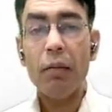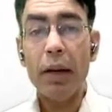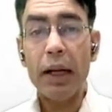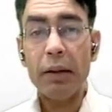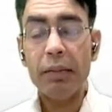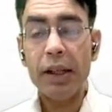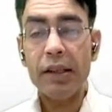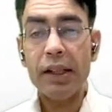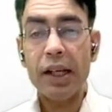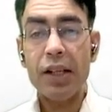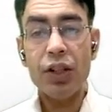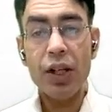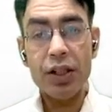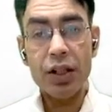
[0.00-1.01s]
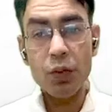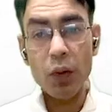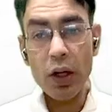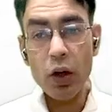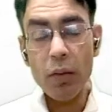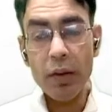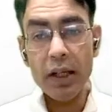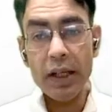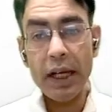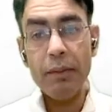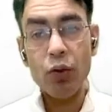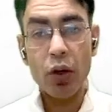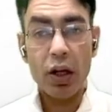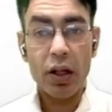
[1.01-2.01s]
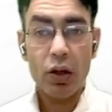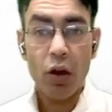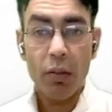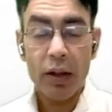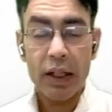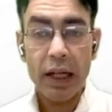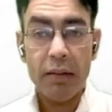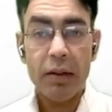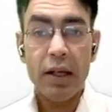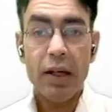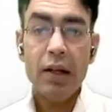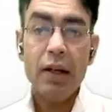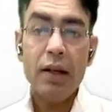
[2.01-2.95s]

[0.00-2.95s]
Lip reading: Metaplasia, change in one normal type to another normal type.